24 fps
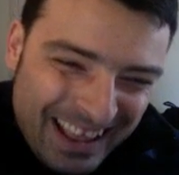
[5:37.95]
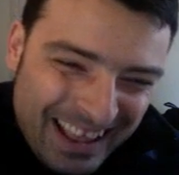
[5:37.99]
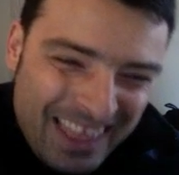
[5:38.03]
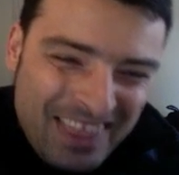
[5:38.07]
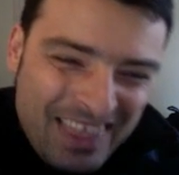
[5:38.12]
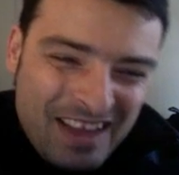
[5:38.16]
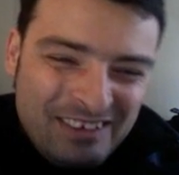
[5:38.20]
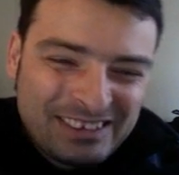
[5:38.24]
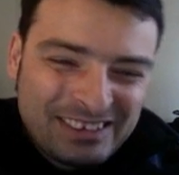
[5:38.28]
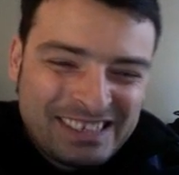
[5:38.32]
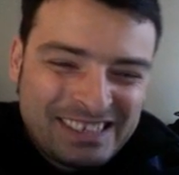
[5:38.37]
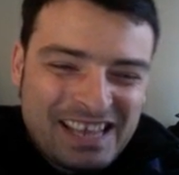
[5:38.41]

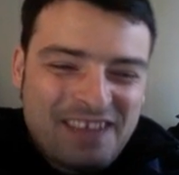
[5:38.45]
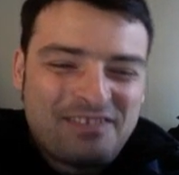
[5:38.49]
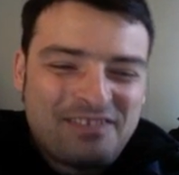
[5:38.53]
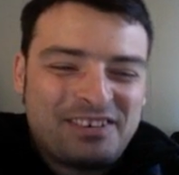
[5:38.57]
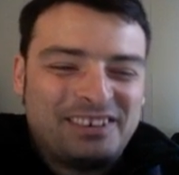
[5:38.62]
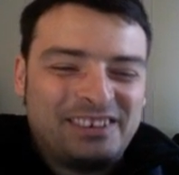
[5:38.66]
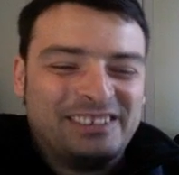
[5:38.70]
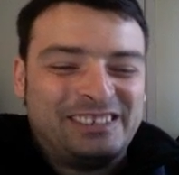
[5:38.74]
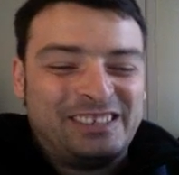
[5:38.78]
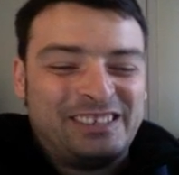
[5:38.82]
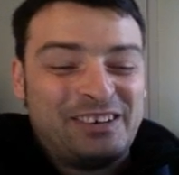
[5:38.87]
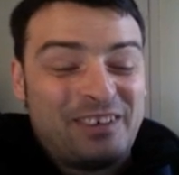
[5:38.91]
That was the
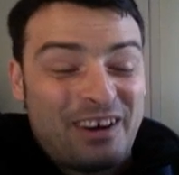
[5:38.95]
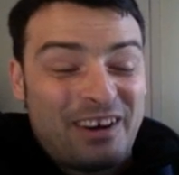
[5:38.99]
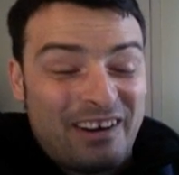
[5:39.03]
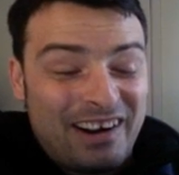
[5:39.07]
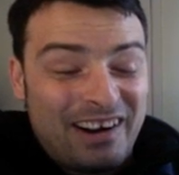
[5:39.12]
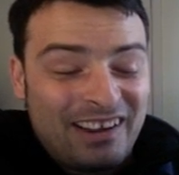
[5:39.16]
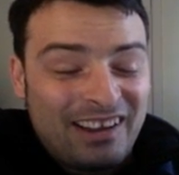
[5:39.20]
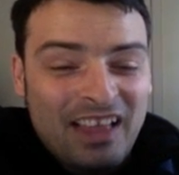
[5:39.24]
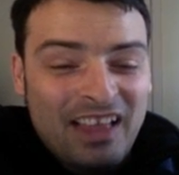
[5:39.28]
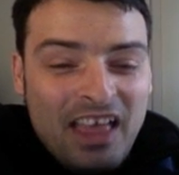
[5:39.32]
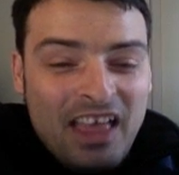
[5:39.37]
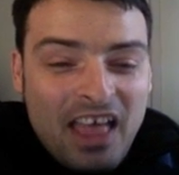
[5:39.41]
evidence
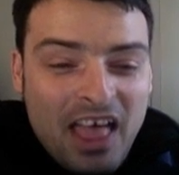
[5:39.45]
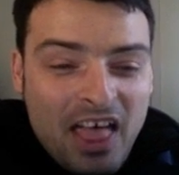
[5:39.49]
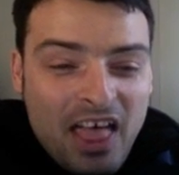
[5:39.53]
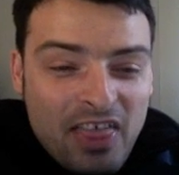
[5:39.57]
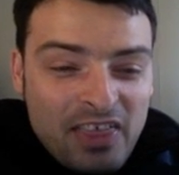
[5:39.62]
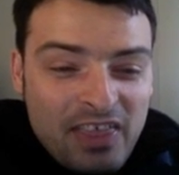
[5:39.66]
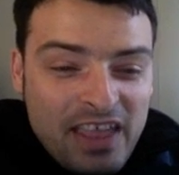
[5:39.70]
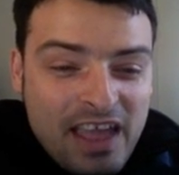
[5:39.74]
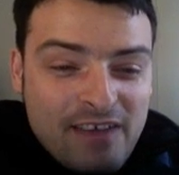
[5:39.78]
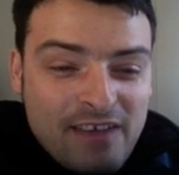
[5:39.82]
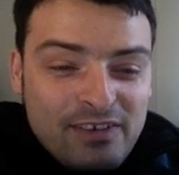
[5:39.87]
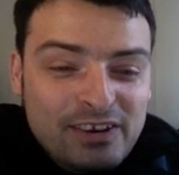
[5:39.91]
URL.
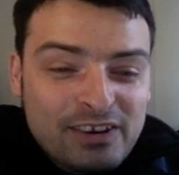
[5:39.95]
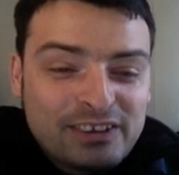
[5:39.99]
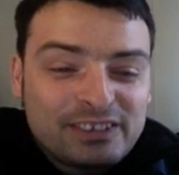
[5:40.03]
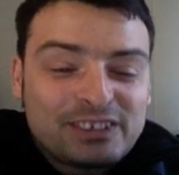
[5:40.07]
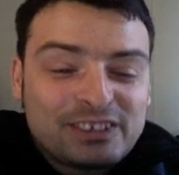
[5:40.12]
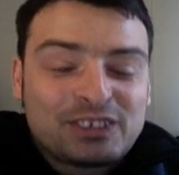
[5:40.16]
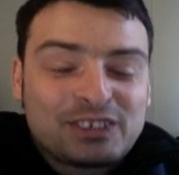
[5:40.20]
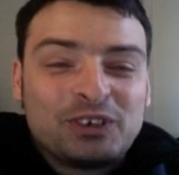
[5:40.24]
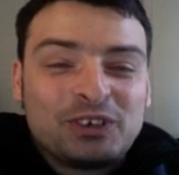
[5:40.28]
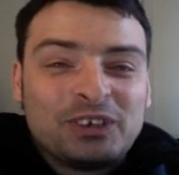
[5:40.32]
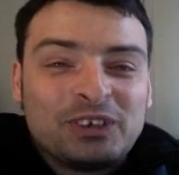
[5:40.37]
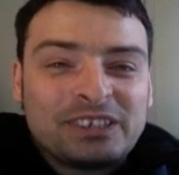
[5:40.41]
The evidence
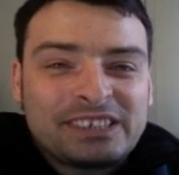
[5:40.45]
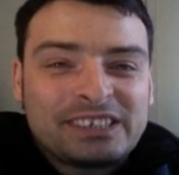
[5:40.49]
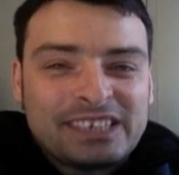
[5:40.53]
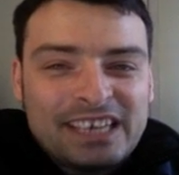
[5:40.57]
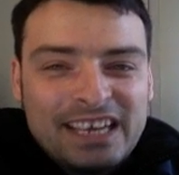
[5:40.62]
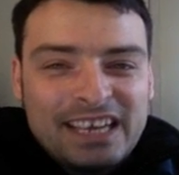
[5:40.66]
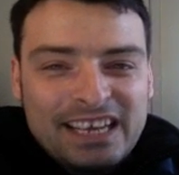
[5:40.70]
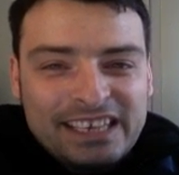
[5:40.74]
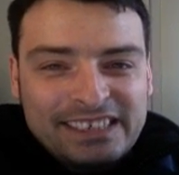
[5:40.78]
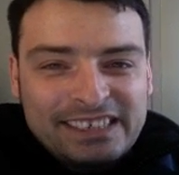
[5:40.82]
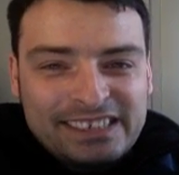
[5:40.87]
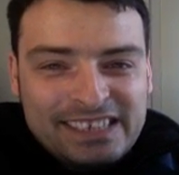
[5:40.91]
source
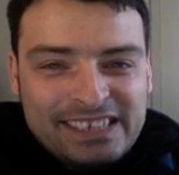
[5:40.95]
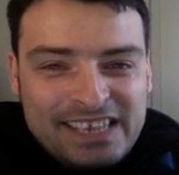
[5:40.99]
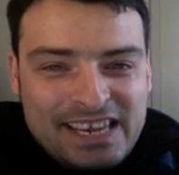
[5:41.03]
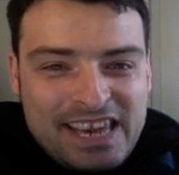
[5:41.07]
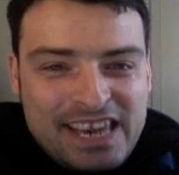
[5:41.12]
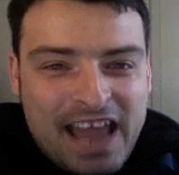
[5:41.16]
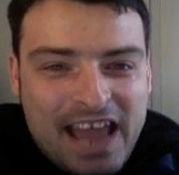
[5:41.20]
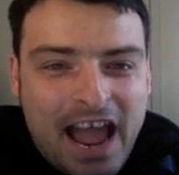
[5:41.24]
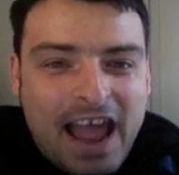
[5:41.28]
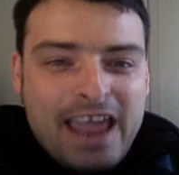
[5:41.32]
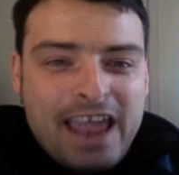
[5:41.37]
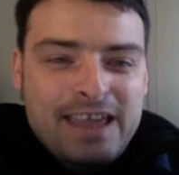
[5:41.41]
is the
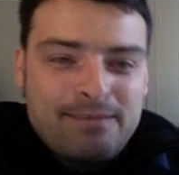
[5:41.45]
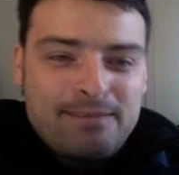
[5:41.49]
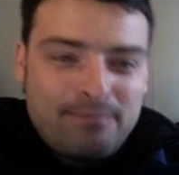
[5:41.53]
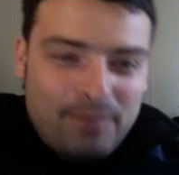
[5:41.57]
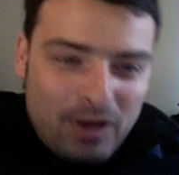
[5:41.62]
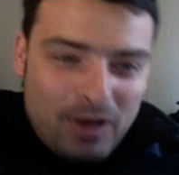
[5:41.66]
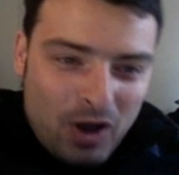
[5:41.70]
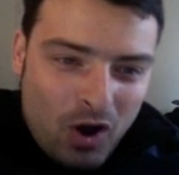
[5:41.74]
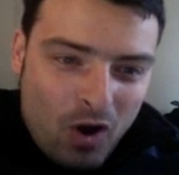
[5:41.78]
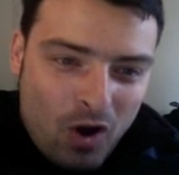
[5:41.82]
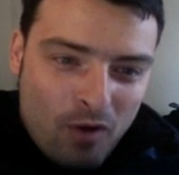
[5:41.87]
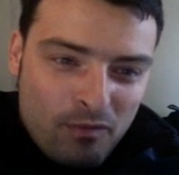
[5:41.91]
name
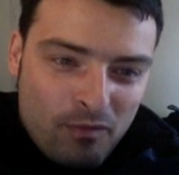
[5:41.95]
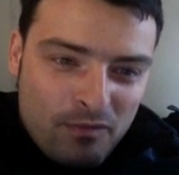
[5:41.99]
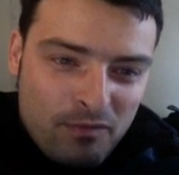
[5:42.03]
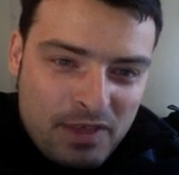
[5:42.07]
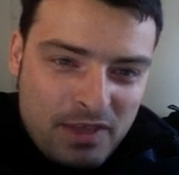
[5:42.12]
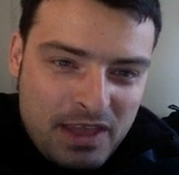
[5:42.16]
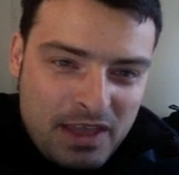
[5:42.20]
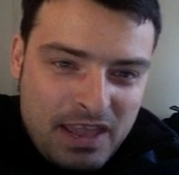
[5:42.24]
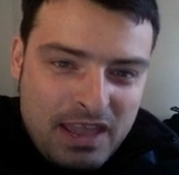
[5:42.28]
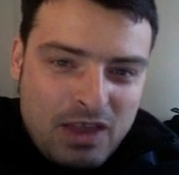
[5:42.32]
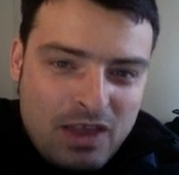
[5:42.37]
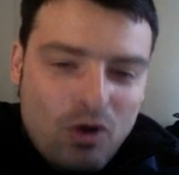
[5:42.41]
of
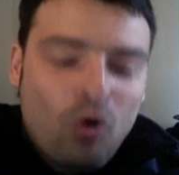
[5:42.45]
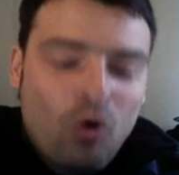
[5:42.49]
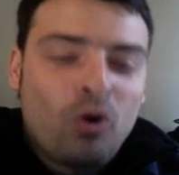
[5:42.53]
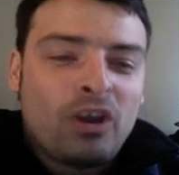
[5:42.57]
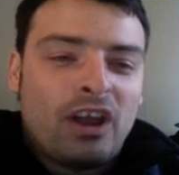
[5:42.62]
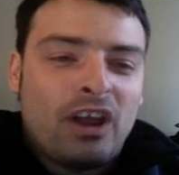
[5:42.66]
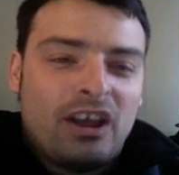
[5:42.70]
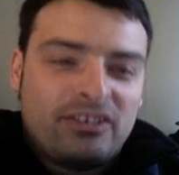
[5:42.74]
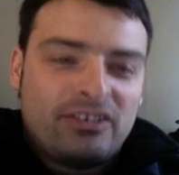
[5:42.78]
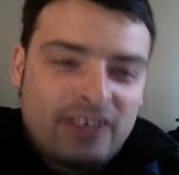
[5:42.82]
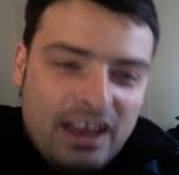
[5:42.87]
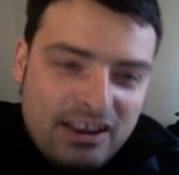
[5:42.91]
the
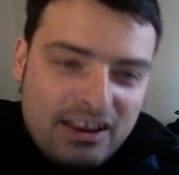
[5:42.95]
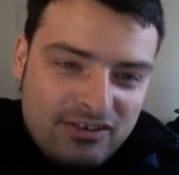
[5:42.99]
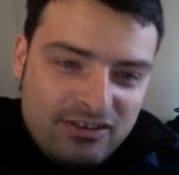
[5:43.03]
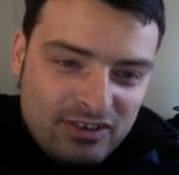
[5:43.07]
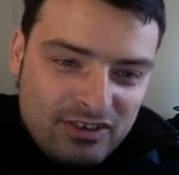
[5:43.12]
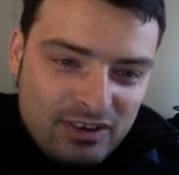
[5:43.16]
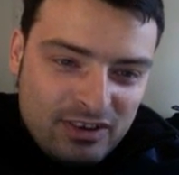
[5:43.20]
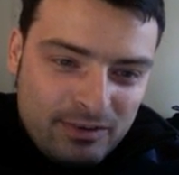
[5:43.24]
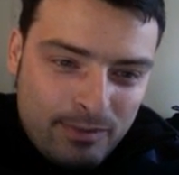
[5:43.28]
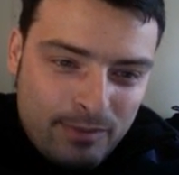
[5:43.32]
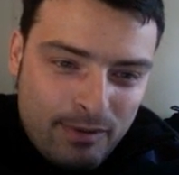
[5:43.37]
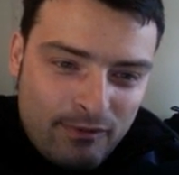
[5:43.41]
organisation
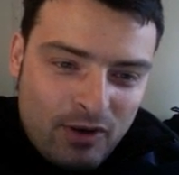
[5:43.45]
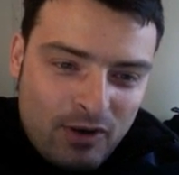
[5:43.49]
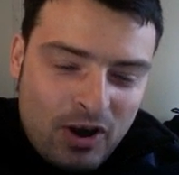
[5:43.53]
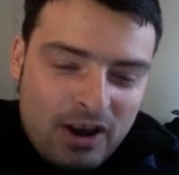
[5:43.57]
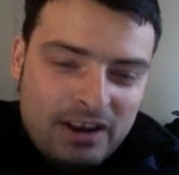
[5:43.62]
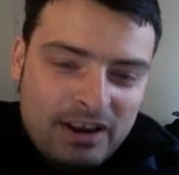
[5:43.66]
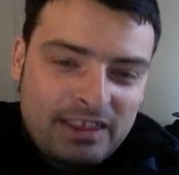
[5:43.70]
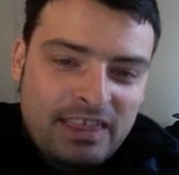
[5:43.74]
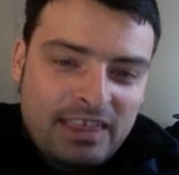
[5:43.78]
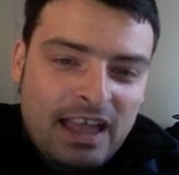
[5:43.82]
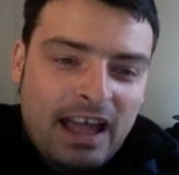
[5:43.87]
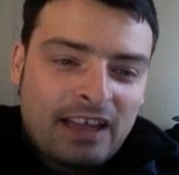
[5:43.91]
that's
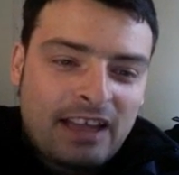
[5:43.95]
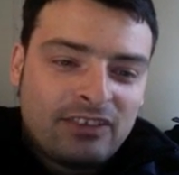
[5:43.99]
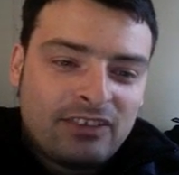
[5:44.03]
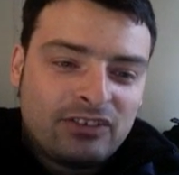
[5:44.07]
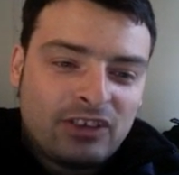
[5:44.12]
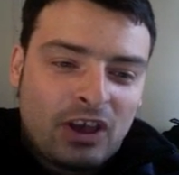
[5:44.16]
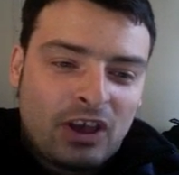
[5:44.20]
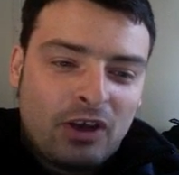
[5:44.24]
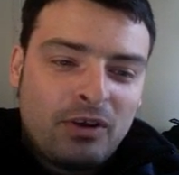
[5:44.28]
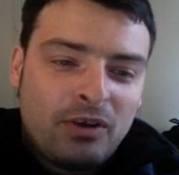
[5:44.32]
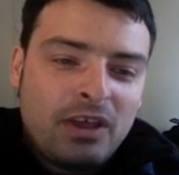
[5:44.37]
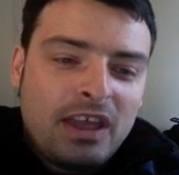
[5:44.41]
provided that.
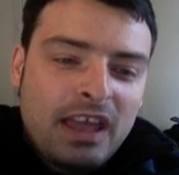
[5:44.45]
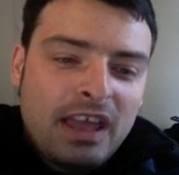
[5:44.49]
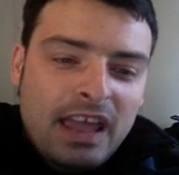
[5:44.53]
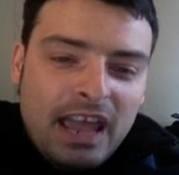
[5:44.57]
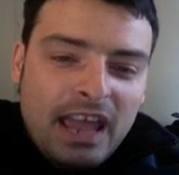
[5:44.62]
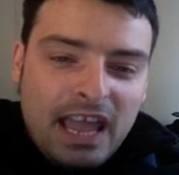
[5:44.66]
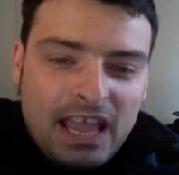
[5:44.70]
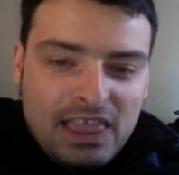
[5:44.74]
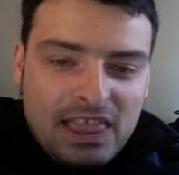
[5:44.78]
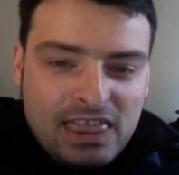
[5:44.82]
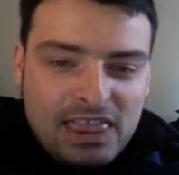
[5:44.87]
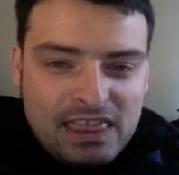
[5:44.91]
So
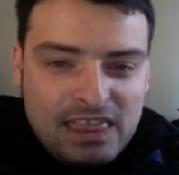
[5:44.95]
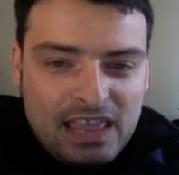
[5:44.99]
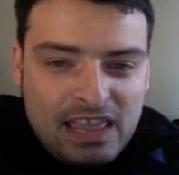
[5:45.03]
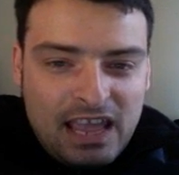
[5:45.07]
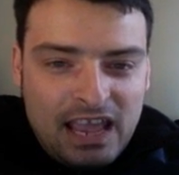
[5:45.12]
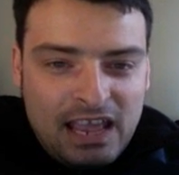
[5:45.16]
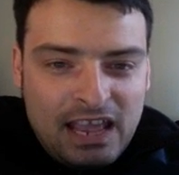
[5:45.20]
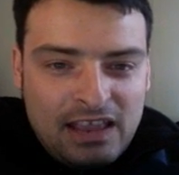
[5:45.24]
in